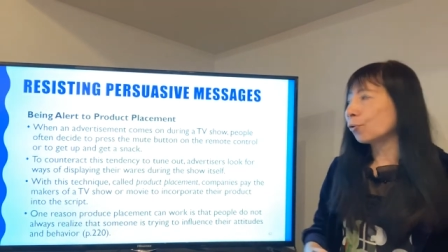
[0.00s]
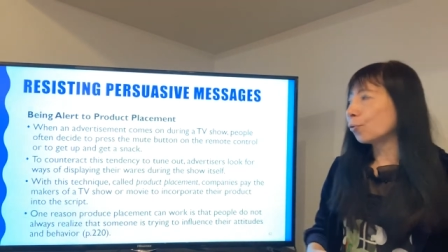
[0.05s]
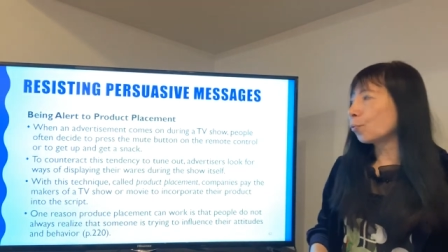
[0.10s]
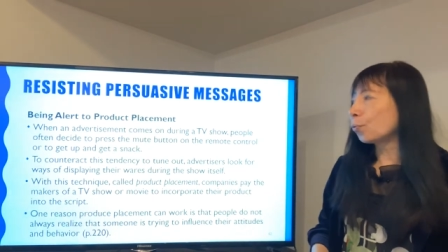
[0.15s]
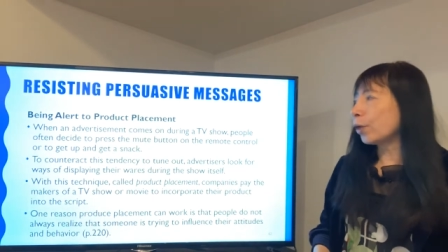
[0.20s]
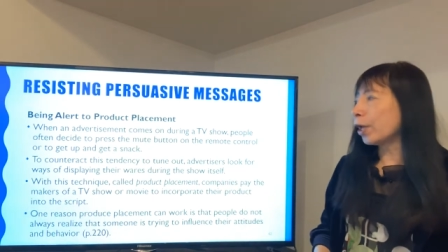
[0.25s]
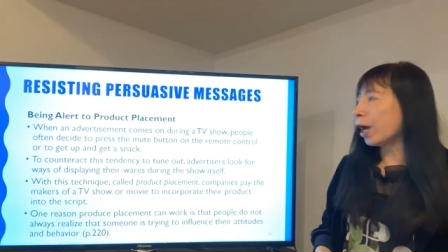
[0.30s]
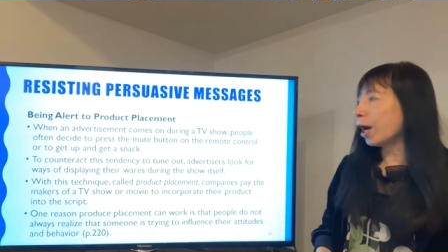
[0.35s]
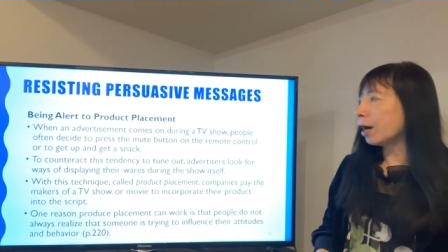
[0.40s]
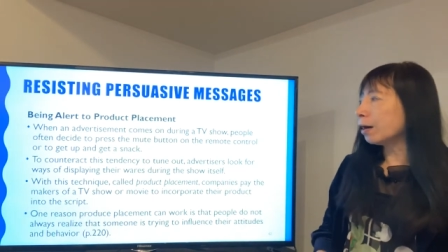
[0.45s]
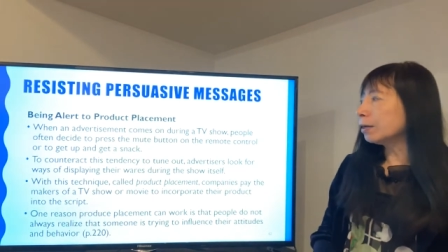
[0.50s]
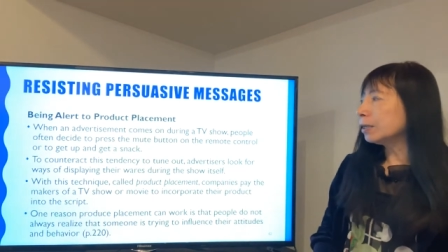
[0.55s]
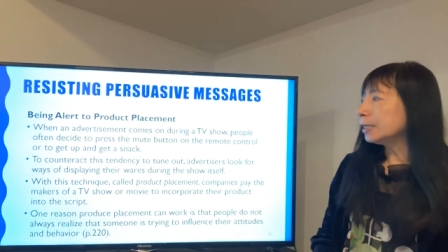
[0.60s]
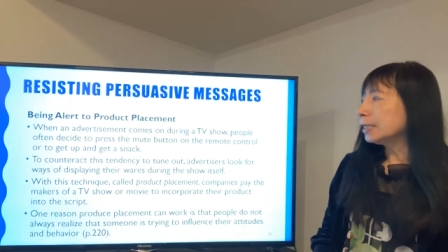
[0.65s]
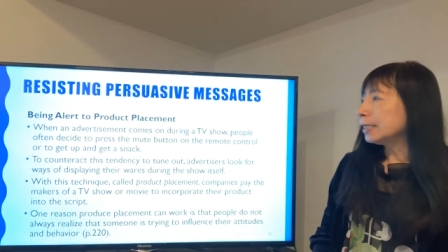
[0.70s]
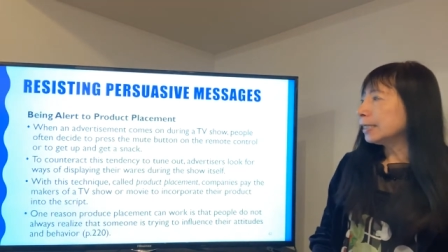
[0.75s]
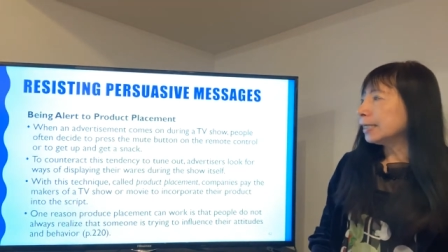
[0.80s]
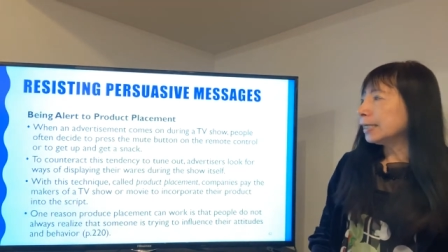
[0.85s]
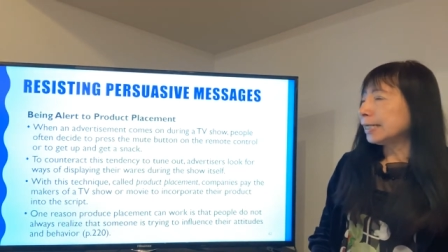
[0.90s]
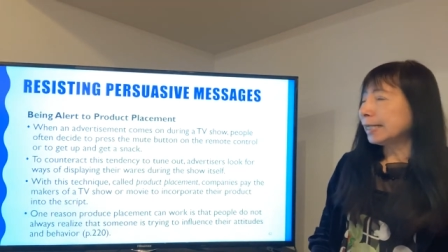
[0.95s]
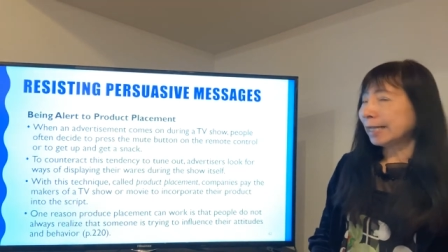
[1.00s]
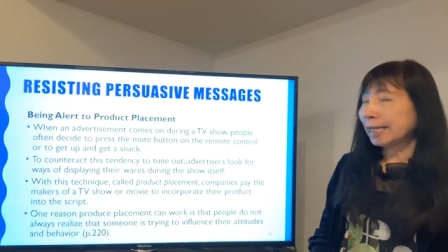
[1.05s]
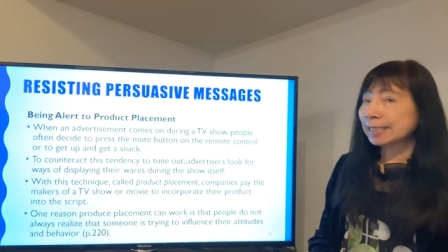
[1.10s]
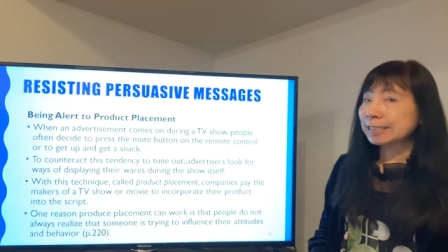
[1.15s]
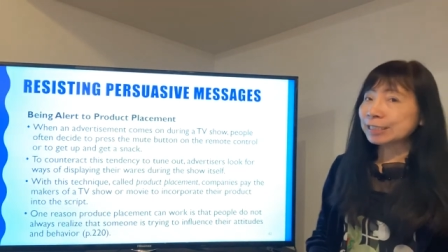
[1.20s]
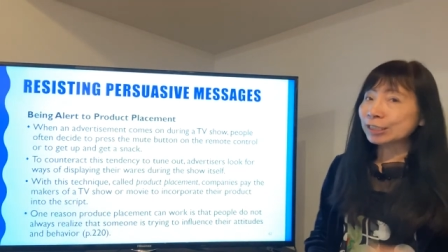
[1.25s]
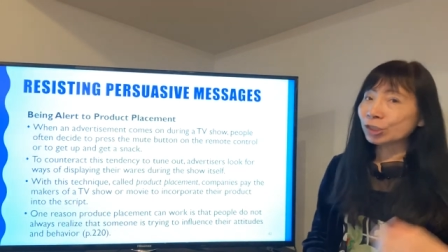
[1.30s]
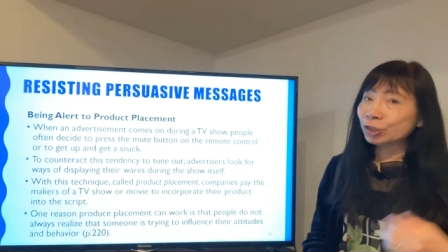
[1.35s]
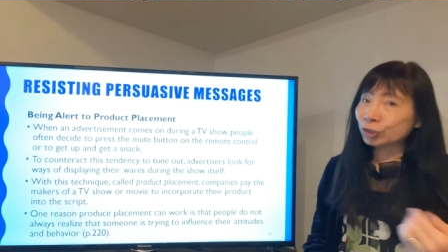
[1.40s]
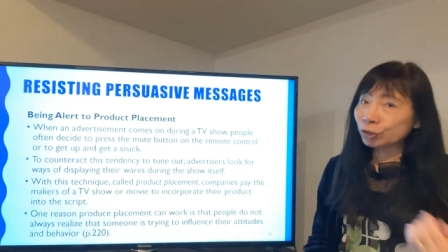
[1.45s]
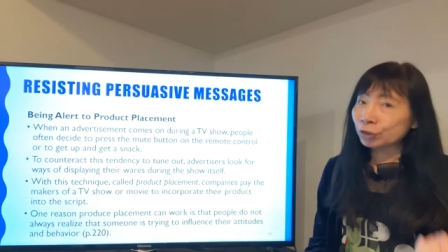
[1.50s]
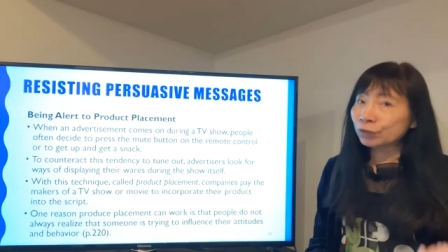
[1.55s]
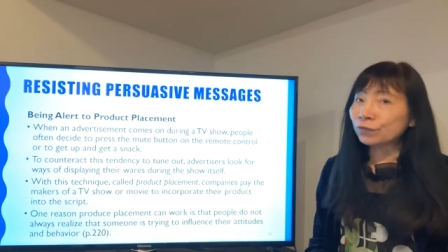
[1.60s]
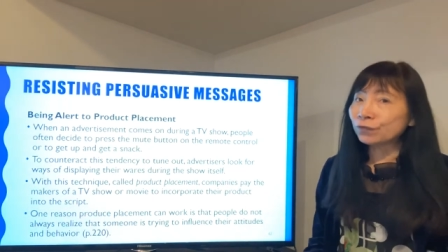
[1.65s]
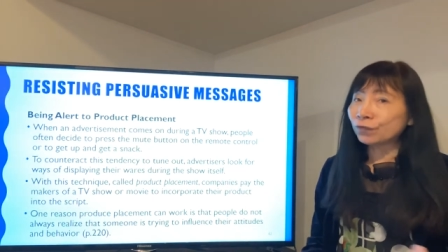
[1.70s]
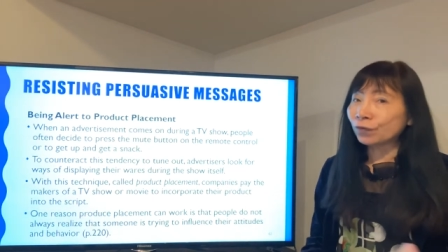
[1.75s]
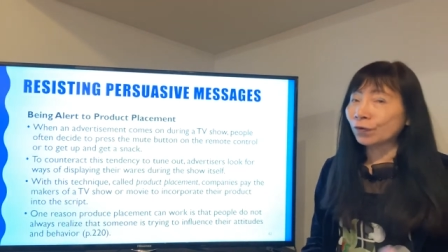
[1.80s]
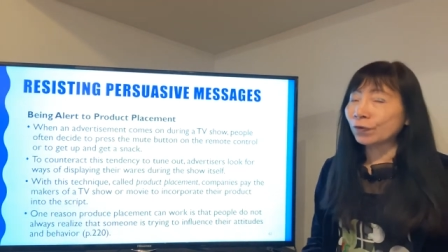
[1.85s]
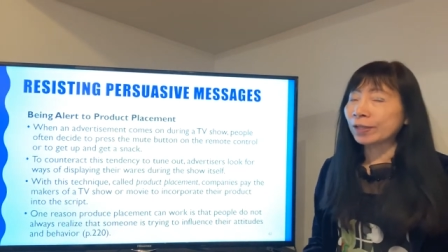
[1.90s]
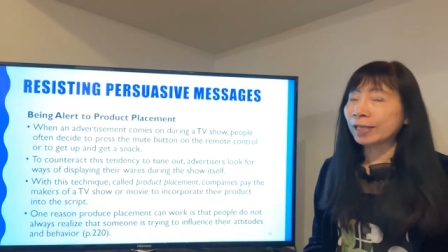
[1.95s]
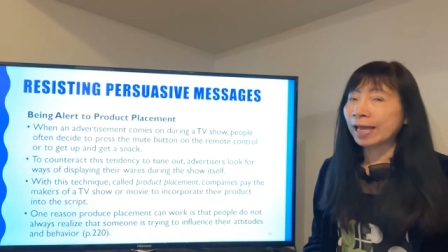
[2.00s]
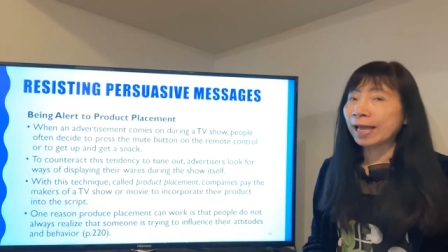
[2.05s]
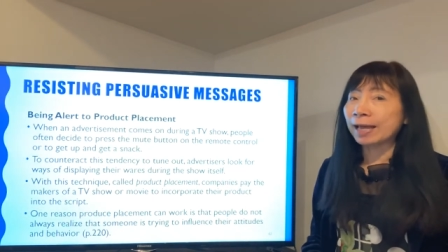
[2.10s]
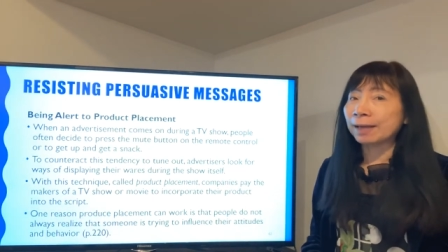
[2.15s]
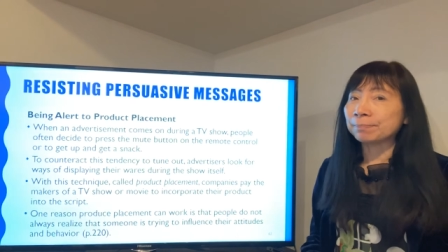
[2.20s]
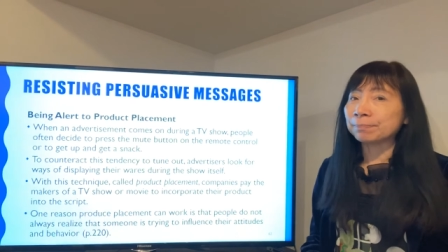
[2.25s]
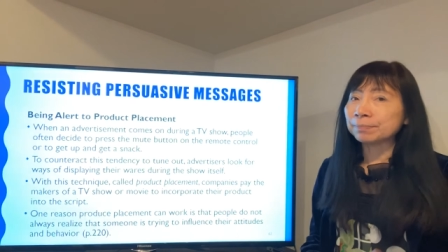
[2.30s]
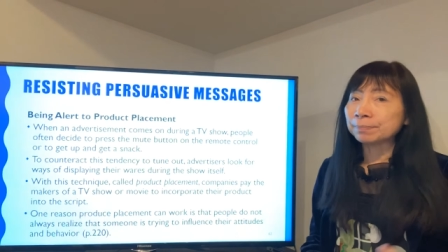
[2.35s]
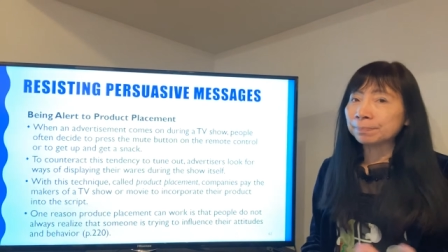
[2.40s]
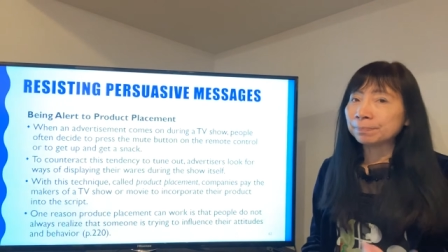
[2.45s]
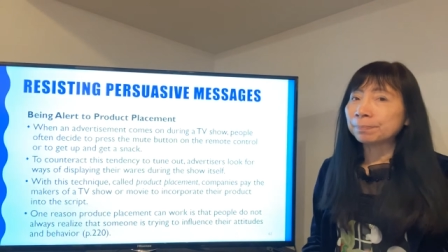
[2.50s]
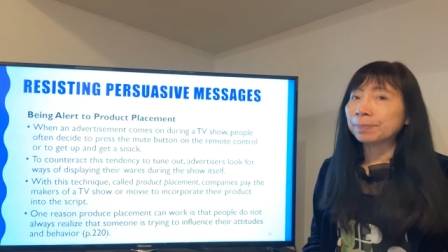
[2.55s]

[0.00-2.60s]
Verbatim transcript: Well, it's good for them,